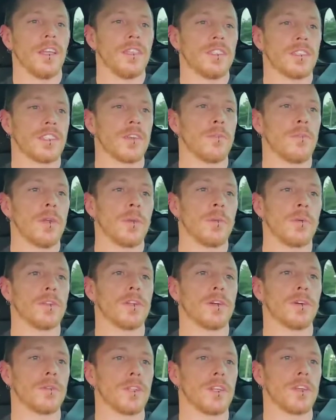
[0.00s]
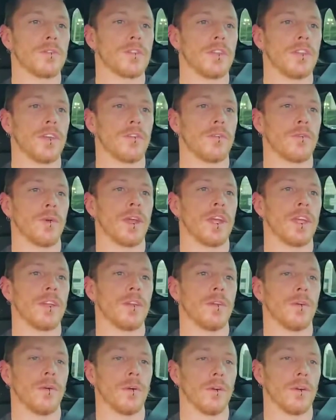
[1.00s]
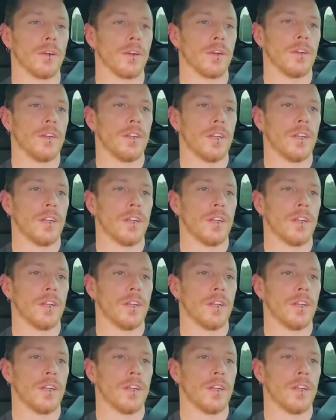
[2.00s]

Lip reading: Some people don't lift enough weight or